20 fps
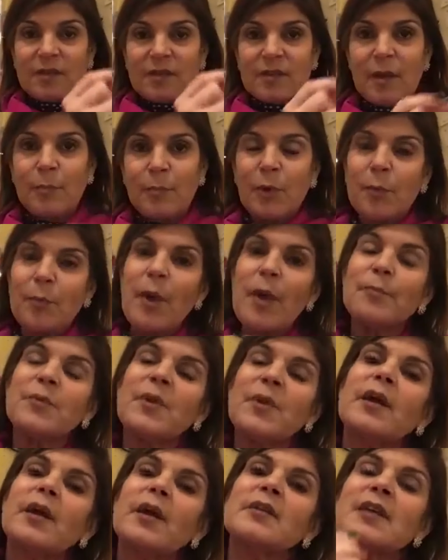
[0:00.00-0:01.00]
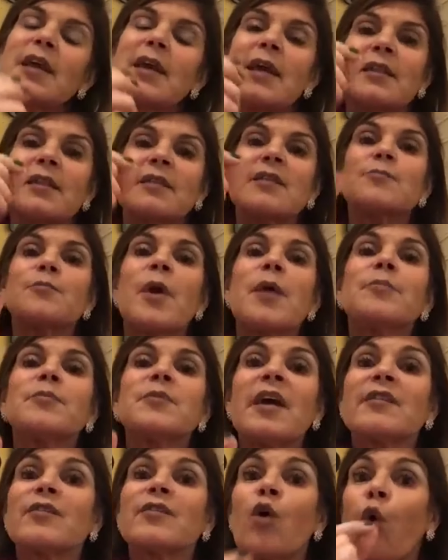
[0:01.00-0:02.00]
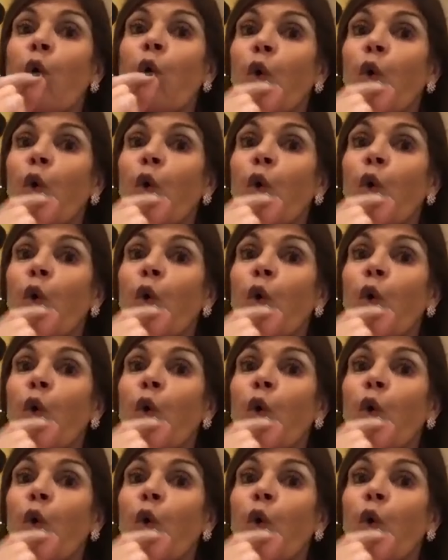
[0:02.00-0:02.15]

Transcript: separate peptides, these peptides